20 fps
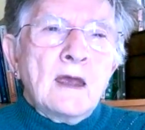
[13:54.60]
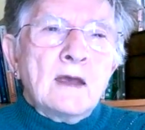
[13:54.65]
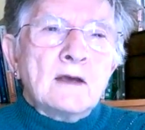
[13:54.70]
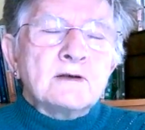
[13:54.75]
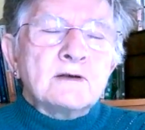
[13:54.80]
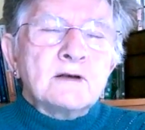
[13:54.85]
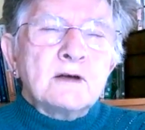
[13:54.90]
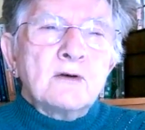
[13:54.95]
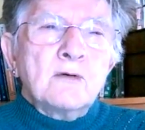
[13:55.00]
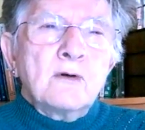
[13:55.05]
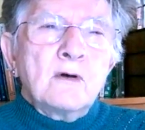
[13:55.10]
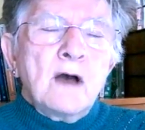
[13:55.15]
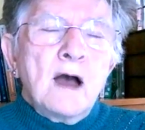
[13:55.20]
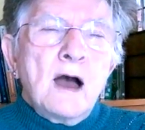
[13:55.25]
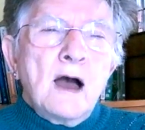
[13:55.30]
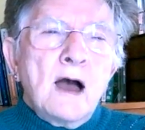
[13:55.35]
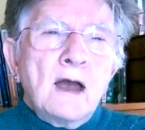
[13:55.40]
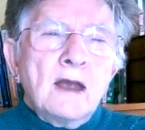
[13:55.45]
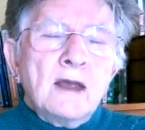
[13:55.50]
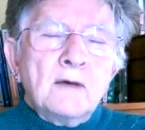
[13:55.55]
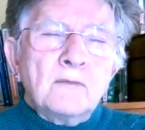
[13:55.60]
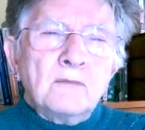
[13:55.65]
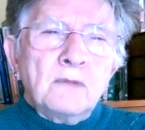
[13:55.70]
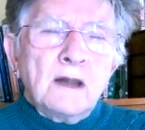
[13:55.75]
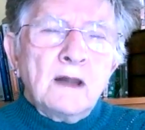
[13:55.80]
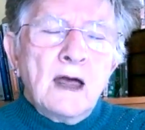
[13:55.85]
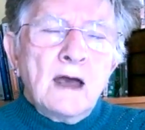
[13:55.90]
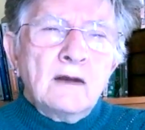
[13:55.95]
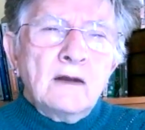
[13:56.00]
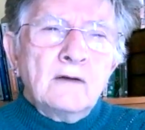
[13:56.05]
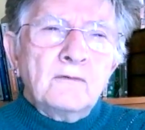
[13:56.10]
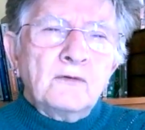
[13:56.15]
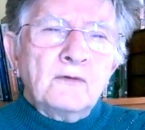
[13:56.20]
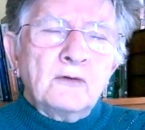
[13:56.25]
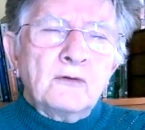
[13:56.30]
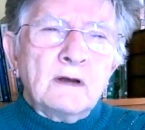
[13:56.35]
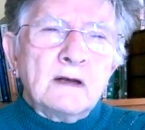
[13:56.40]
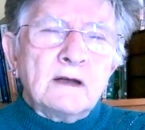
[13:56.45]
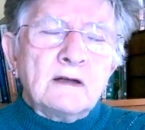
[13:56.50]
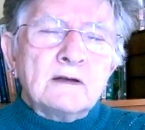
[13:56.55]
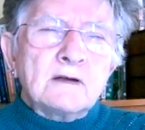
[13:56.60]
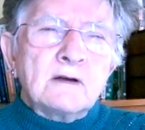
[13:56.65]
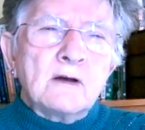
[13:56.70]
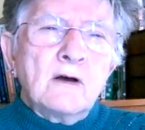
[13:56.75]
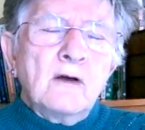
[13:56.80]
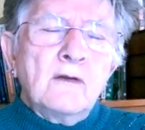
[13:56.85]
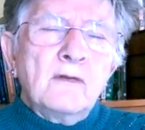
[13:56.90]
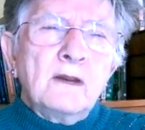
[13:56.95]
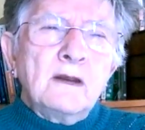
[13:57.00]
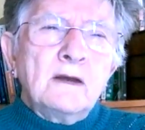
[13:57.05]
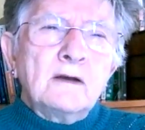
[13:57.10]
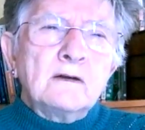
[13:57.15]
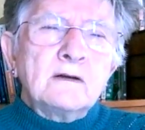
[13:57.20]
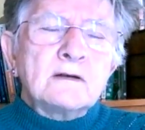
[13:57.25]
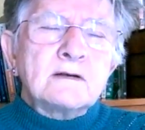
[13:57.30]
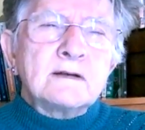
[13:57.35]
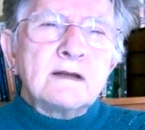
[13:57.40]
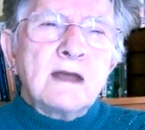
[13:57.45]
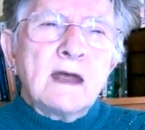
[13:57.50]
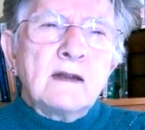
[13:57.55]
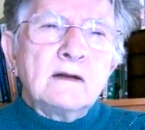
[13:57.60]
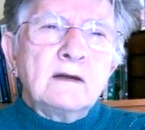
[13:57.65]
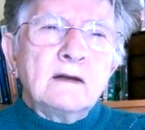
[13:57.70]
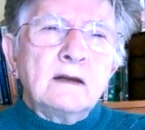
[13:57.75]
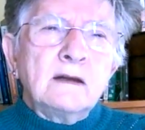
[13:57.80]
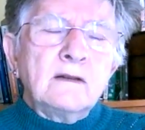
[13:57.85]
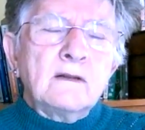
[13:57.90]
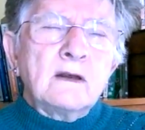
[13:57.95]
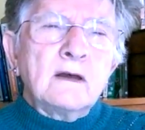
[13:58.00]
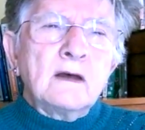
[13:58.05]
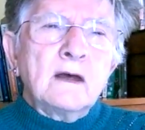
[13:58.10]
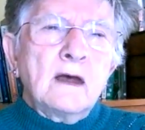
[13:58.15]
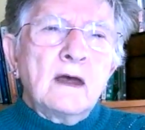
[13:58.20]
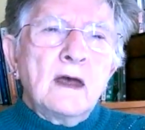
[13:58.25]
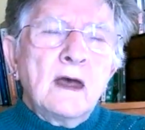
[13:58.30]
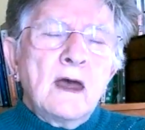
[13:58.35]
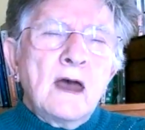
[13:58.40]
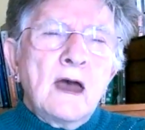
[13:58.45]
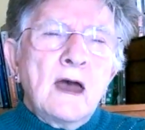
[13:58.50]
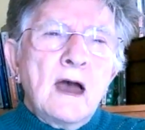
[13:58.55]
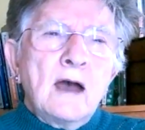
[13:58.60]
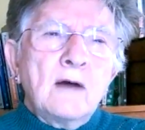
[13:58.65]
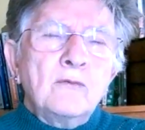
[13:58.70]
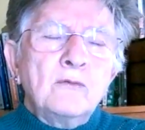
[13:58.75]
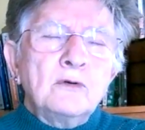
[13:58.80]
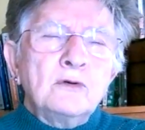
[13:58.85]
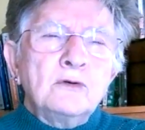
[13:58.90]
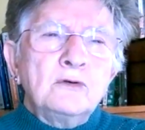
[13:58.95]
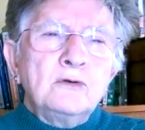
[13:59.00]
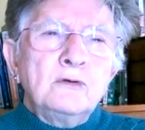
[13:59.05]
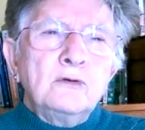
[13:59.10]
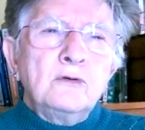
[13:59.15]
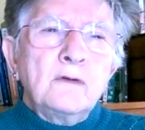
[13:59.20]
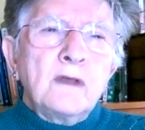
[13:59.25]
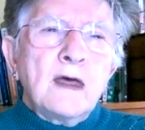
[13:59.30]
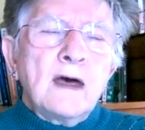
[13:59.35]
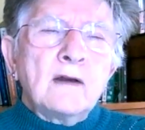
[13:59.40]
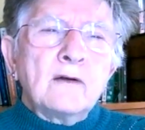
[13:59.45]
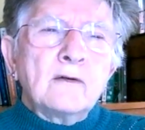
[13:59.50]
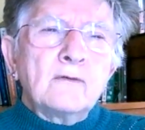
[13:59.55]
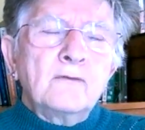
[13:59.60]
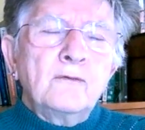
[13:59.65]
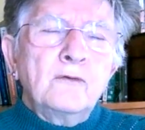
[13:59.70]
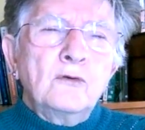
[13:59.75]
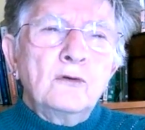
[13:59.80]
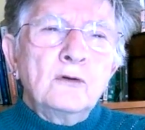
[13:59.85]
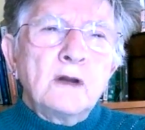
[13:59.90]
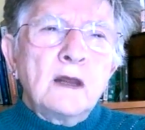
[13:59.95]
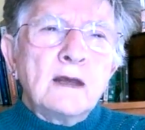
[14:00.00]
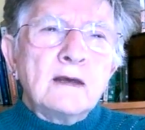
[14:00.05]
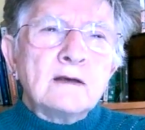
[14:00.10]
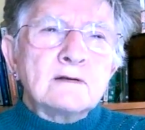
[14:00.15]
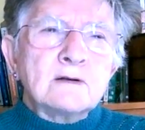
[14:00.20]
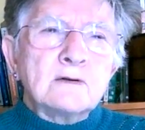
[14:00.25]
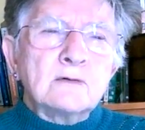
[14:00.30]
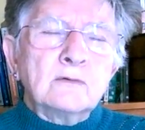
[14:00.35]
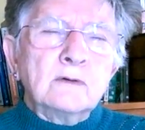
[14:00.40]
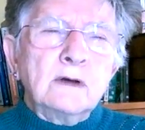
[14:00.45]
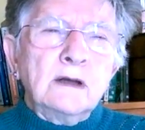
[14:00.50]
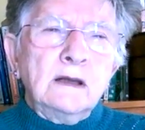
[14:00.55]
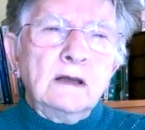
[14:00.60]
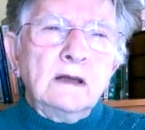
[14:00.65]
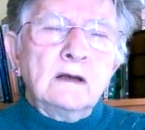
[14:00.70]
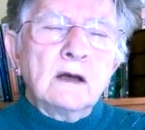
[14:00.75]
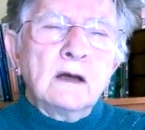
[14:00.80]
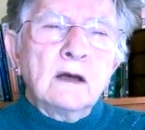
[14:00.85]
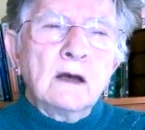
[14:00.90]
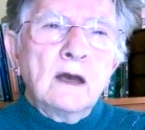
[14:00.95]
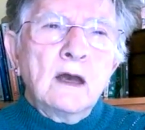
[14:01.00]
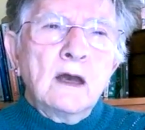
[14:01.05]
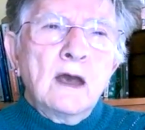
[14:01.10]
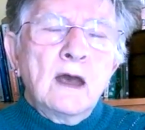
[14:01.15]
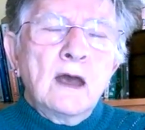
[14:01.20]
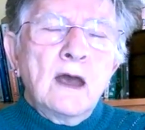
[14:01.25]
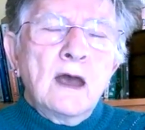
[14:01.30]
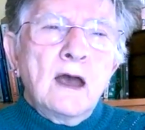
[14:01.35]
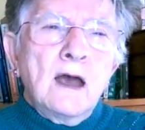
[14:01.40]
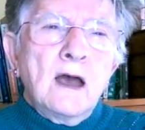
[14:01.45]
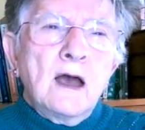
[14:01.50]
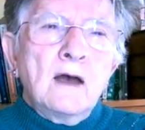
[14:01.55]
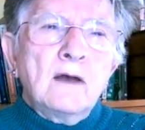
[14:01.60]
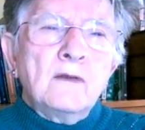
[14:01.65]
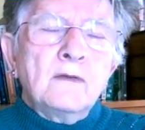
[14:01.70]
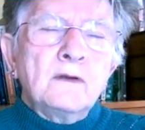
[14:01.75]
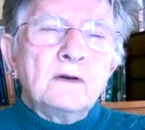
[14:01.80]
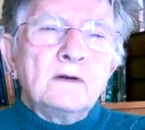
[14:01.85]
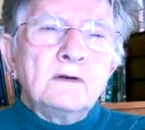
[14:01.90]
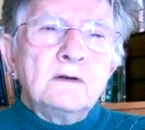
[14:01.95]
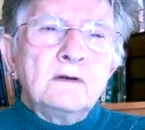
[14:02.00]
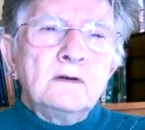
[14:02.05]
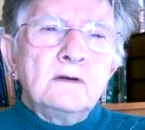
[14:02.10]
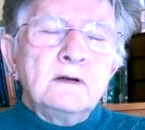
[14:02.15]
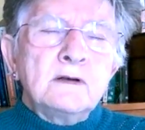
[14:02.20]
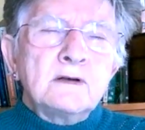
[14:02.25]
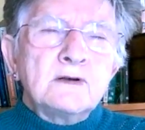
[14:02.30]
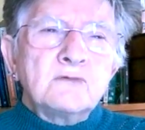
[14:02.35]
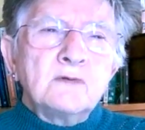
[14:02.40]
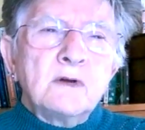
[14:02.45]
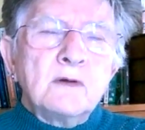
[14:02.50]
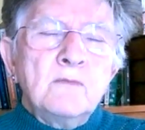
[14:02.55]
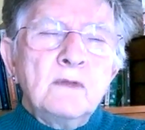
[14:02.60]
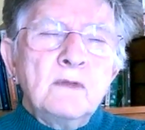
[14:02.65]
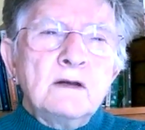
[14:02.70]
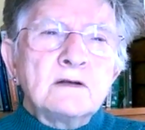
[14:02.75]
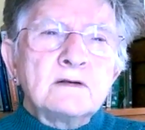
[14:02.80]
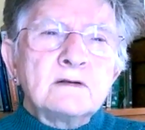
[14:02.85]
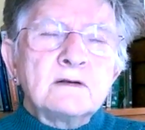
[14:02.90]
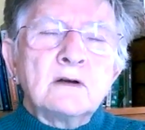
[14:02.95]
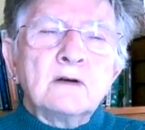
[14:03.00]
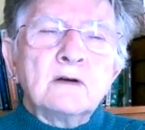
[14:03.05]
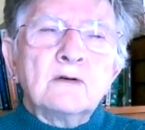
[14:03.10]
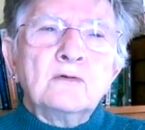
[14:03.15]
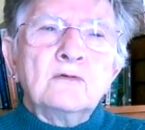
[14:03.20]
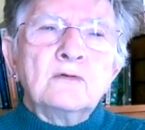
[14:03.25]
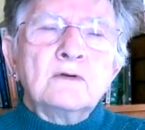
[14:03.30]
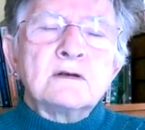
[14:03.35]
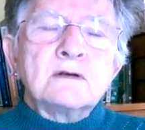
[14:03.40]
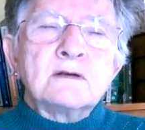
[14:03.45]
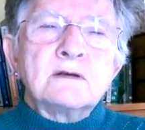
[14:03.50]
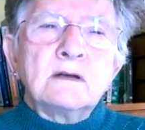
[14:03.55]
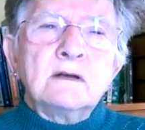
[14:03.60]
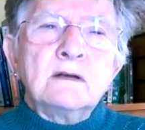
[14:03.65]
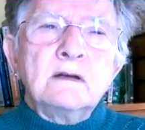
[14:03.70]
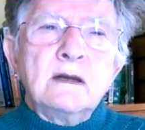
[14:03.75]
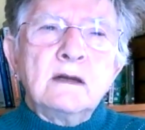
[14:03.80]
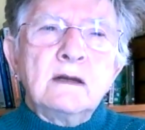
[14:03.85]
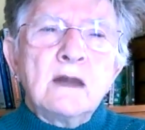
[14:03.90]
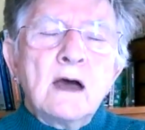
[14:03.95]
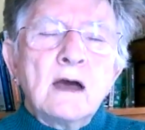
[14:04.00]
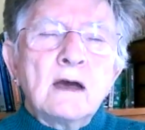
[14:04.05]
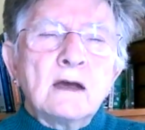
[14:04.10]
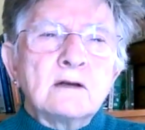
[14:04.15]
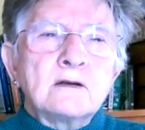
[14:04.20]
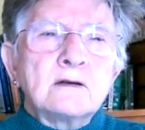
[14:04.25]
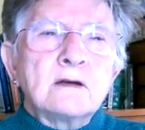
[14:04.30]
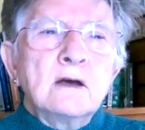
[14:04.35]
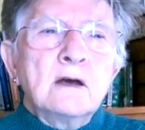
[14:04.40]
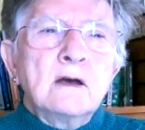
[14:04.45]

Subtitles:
So I applied for it on the understanding that I would do that 4 days a week. And the district minister, who was Sydney Knight,